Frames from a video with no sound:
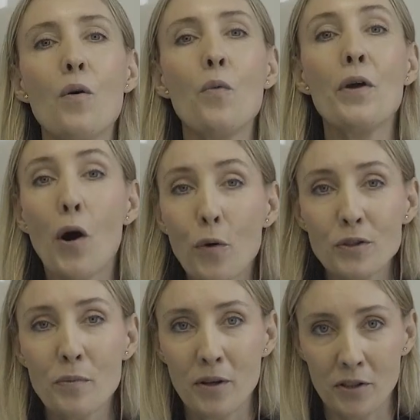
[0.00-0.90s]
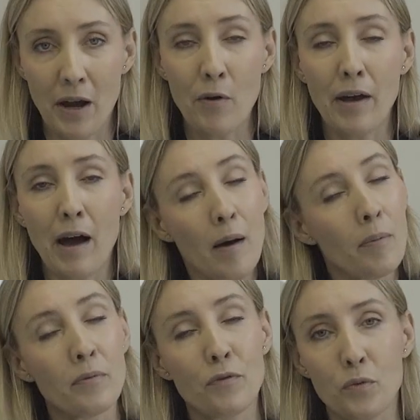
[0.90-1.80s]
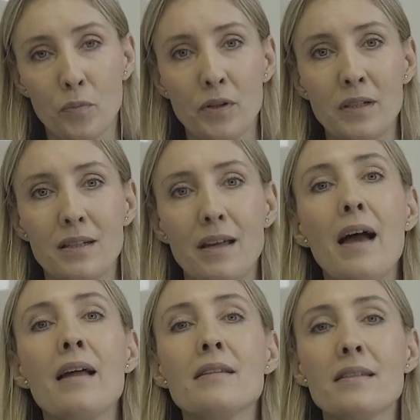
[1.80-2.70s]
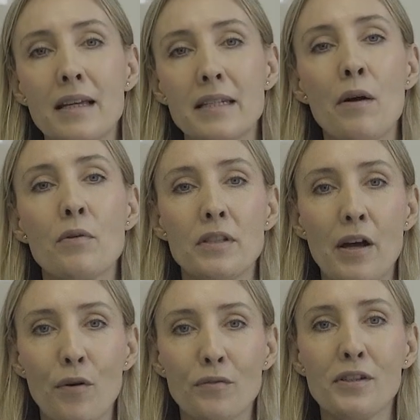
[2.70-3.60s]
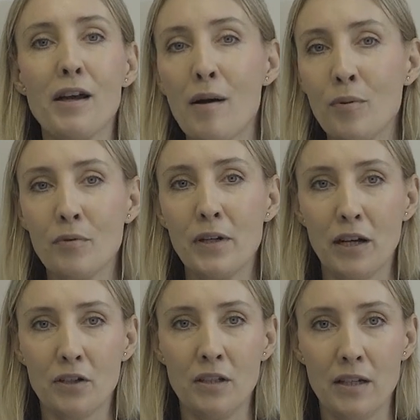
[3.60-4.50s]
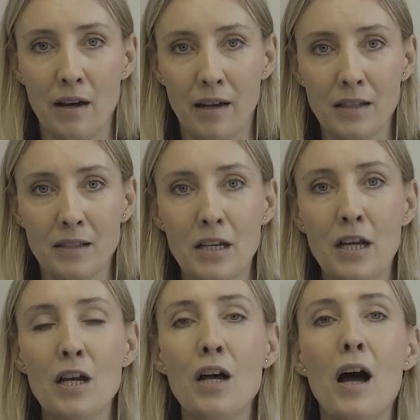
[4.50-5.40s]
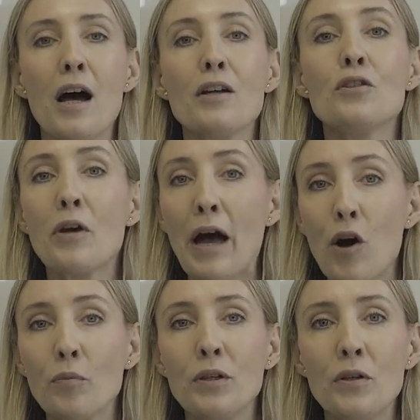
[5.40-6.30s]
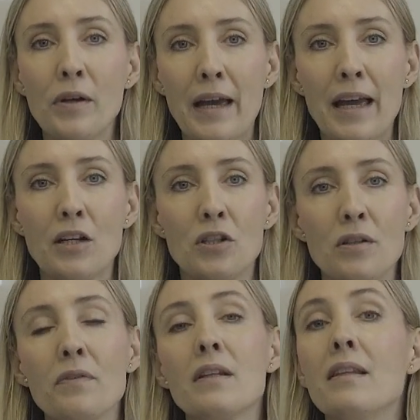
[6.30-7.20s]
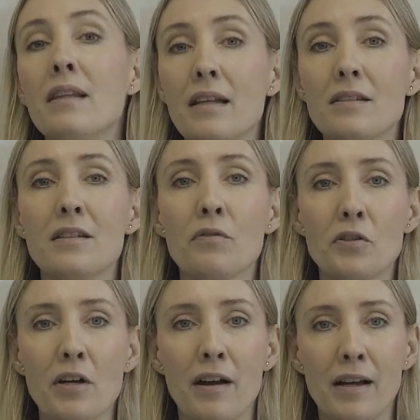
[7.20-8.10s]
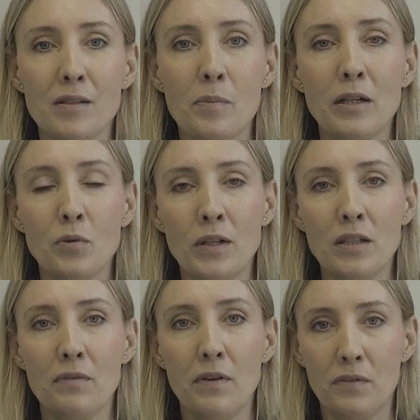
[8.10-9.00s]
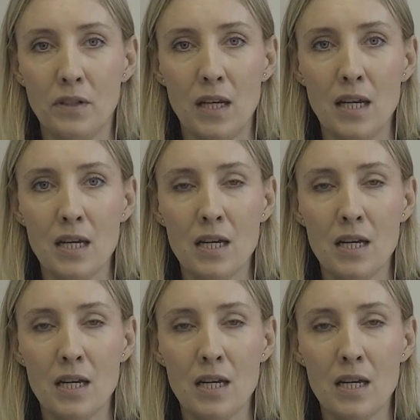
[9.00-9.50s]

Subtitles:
We also measure our carbon footprint and set ourselves carbon reduction targets to help the UK achieve its net zero targets by 2050.